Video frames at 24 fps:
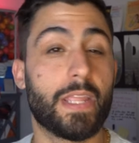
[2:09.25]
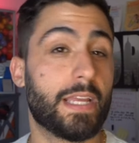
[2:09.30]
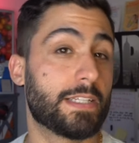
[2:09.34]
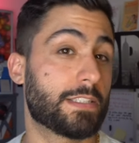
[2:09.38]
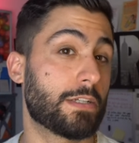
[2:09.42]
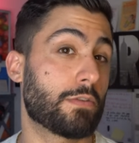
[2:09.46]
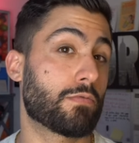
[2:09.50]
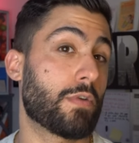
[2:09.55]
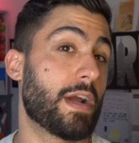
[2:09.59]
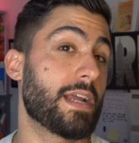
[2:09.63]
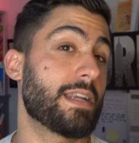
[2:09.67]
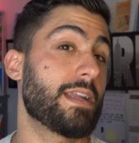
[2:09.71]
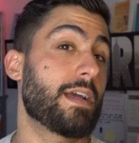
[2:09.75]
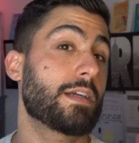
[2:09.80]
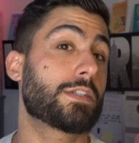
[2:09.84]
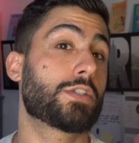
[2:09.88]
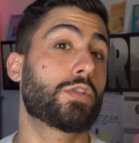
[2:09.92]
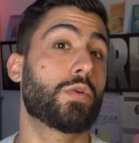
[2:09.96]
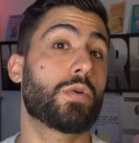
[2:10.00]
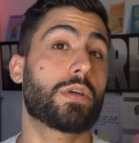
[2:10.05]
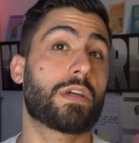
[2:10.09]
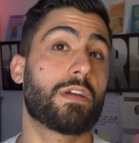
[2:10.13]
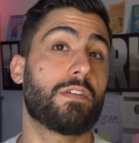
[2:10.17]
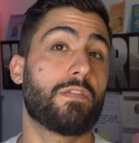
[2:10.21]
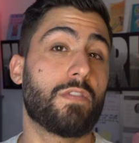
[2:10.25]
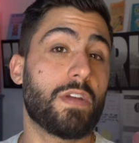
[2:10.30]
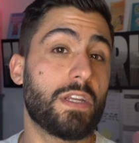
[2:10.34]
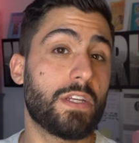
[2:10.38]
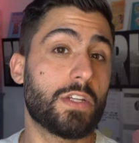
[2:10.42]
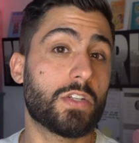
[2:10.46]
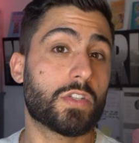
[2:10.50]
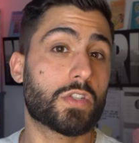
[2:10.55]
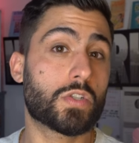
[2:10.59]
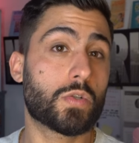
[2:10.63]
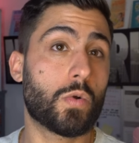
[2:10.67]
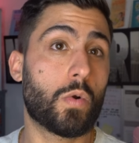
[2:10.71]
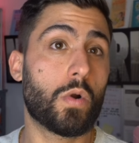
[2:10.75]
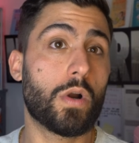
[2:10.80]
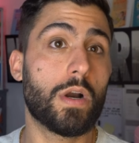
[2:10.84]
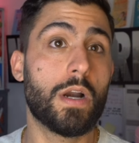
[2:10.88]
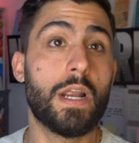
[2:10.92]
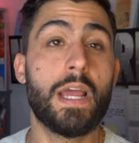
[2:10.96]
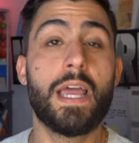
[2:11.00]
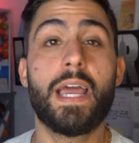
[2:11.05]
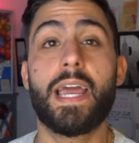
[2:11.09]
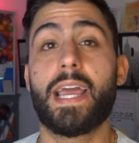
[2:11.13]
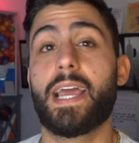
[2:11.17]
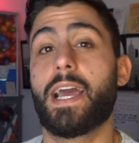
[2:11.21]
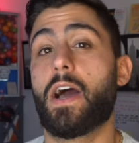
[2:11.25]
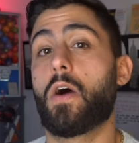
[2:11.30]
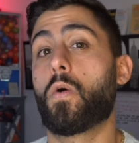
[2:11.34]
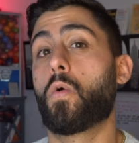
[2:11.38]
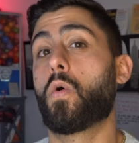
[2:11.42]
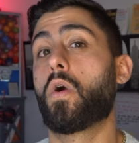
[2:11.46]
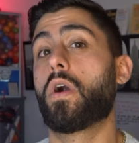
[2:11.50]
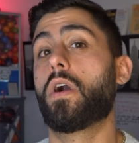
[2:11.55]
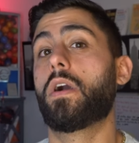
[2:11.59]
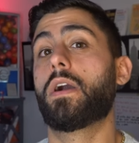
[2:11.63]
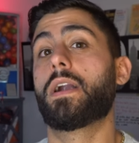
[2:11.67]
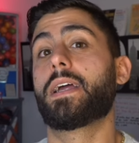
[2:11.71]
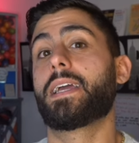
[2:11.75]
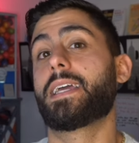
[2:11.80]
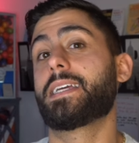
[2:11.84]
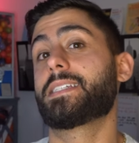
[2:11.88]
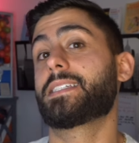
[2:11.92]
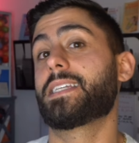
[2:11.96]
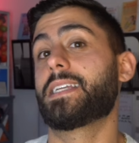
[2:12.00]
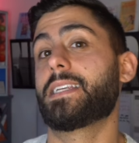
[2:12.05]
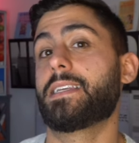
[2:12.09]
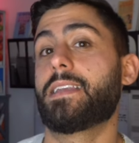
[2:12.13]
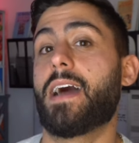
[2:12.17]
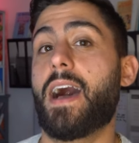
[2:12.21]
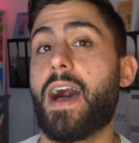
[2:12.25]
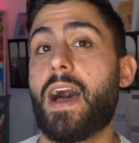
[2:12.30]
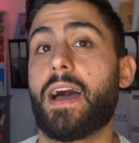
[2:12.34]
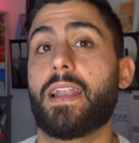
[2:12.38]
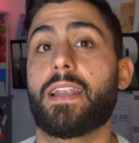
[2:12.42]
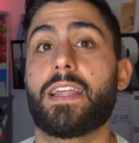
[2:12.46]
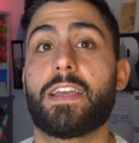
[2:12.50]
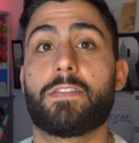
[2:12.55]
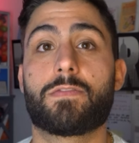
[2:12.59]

Is it right next to a convenience store or is it not?